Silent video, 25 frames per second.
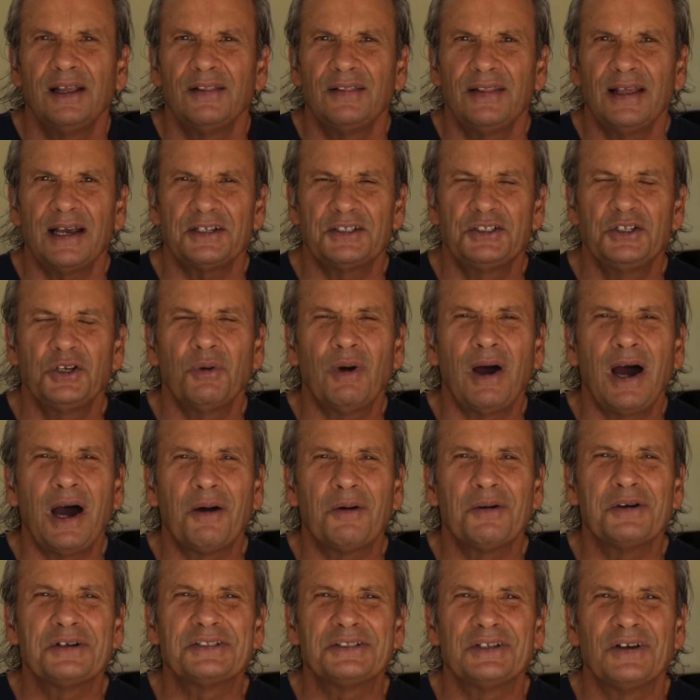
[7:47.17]
That 2
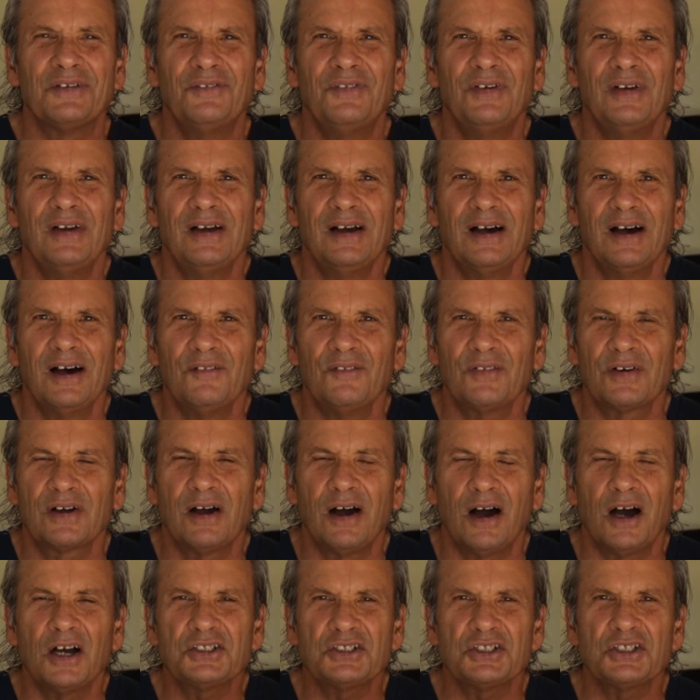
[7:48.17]
hours of a
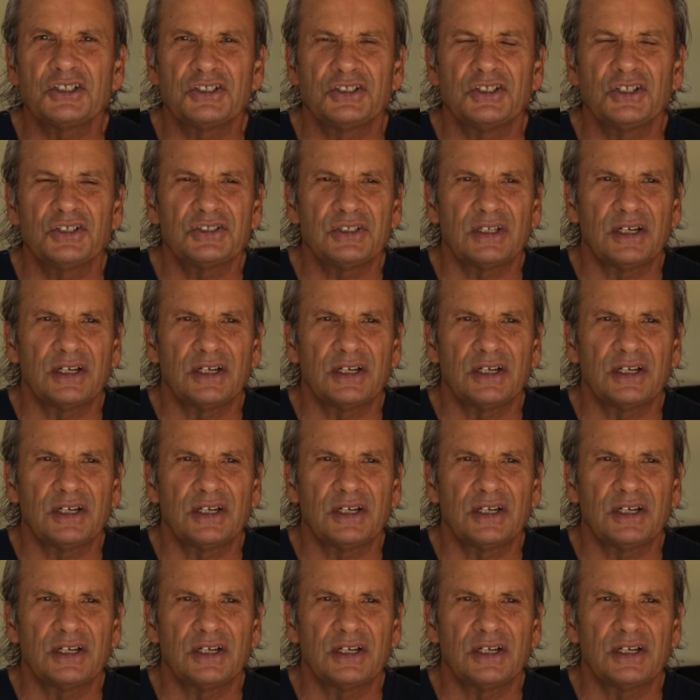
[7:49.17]
consciousness.